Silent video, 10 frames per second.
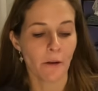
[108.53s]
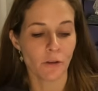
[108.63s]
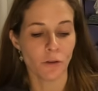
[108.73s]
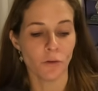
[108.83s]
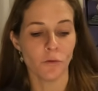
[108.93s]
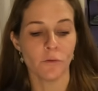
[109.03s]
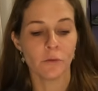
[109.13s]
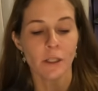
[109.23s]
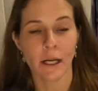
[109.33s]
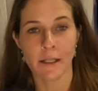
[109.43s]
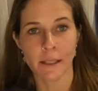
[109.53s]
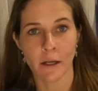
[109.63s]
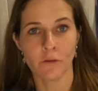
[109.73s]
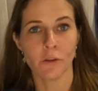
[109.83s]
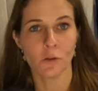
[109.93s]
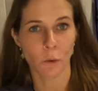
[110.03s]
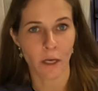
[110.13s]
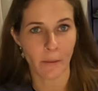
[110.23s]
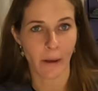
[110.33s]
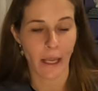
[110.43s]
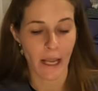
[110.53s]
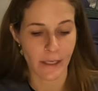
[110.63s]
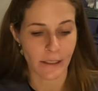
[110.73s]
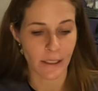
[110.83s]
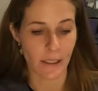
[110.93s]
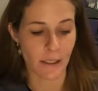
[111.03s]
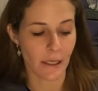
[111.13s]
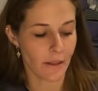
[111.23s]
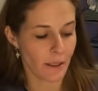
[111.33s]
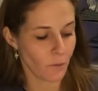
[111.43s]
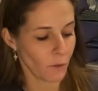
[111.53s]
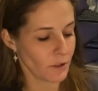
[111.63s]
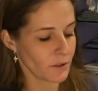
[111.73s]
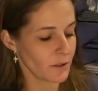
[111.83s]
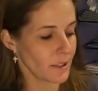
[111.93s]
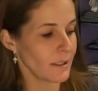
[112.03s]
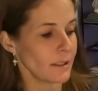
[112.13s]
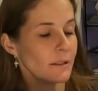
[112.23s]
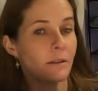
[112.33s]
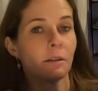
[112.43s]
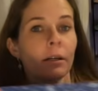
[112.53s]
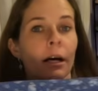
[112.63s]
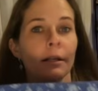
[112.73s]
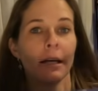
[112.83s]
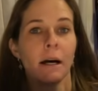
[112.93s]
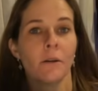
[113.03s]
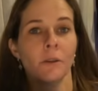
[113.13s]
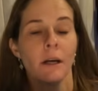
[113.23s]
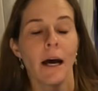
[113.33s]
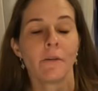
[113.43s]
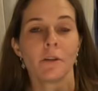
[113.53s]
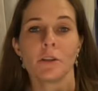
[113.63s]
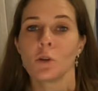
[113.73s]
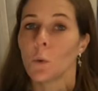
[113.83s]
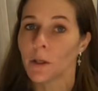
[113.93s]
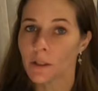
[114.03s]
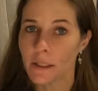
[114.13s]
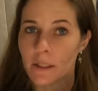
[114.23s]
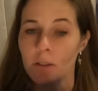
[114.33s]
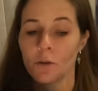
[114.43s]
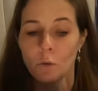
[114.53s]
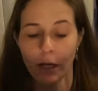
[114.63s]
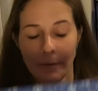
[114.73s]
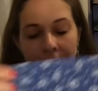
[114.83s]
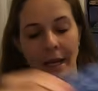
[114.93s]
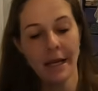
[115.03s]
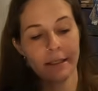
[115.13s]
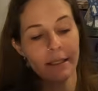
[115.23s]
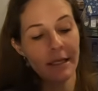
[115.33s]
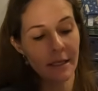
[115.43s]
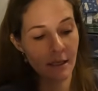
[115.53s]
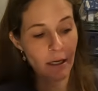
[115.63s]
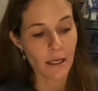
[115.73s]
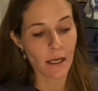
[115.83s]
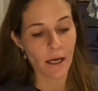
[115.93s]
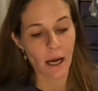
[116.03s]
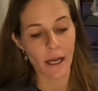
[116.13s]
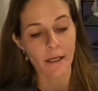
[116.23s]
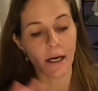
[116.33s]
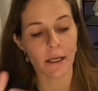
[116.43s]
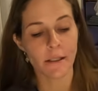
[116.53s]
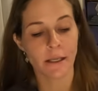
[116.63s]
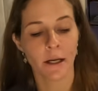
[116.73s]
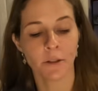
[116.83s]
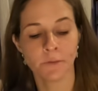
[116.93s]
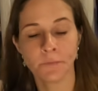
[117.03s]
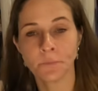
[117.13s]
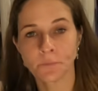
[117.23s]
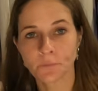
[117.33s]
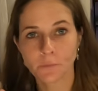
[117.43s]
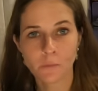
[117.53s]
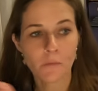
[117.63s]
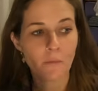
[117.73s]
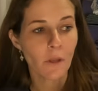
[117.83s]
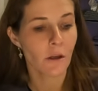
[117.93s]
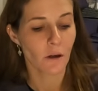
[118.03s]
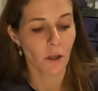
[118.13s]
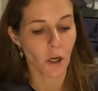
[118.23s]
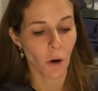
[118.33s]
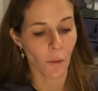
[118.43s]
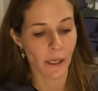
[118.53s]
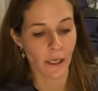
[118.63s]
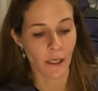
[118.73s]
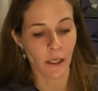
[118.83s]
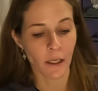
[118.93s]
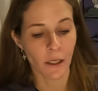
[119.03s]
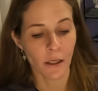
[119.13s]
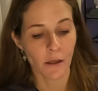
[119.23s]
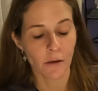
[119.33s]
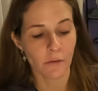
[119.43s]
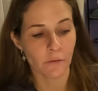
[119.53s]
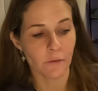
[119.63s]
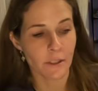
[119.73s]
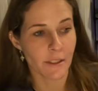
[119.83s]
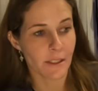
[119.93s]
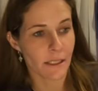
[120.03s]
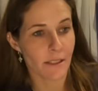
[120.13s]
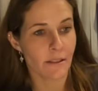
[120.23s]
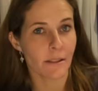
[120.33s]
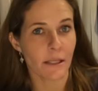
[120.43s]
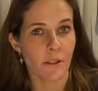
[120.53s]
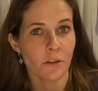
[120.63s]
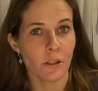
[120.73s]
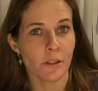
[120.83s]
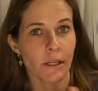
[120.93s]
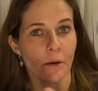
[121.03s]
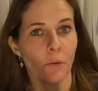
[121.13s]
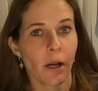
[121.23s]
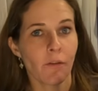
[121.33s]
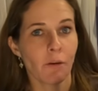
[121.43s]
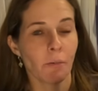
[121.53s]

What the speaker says: to cut it down to 20 by 18. And then once this is cut down after it's quilted to 20 by 18, I cut it down going 6 inches, like whatever